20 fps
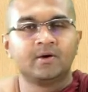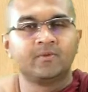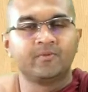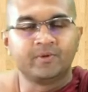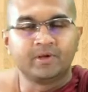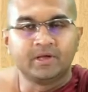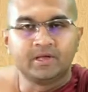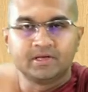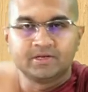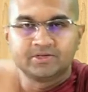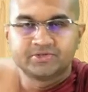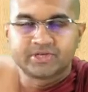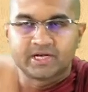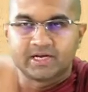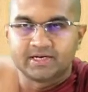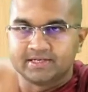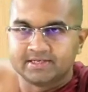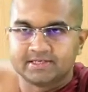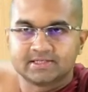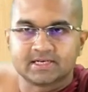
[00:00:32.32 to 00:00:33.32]
we
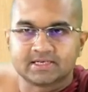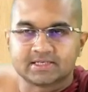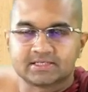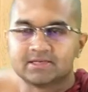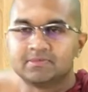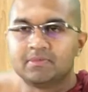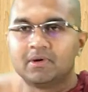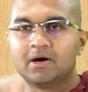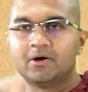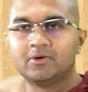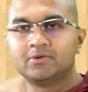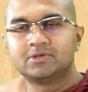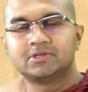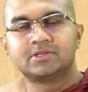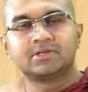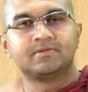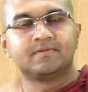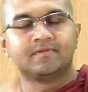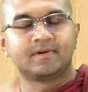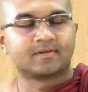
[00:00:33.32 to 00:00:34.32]
shall discuss
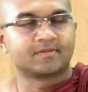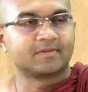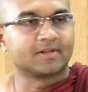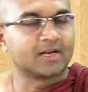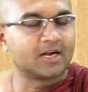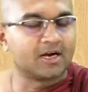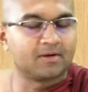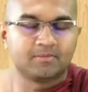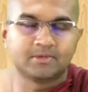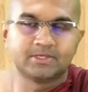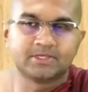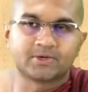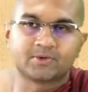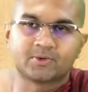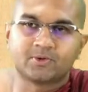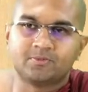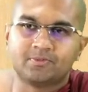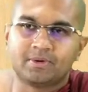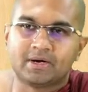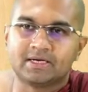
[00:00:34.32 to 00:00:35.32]
about one of the Kammaja
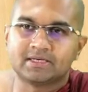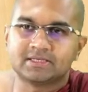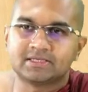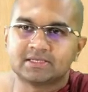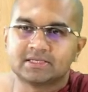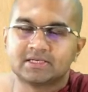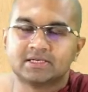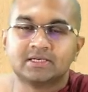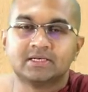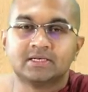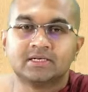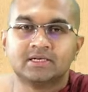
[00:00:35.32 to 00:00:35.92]
Rupas